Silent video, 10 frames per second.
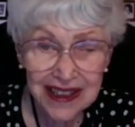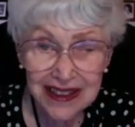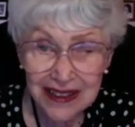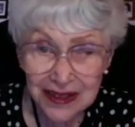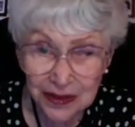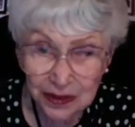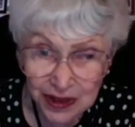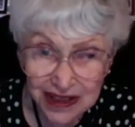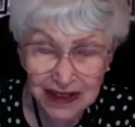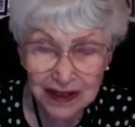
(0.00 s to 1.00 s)
The
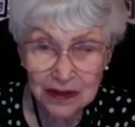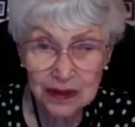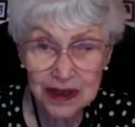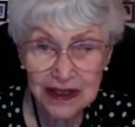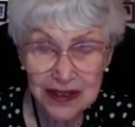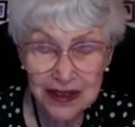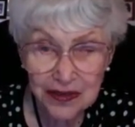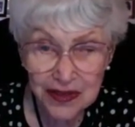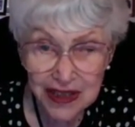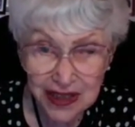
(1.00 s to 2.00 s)
Real Wealth
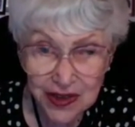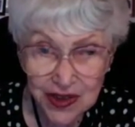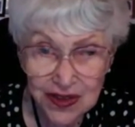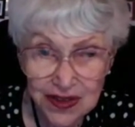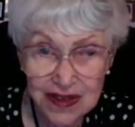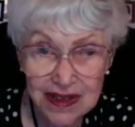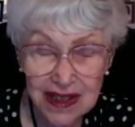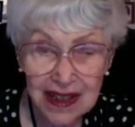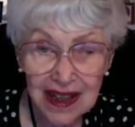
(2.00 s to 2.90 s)
of Nations.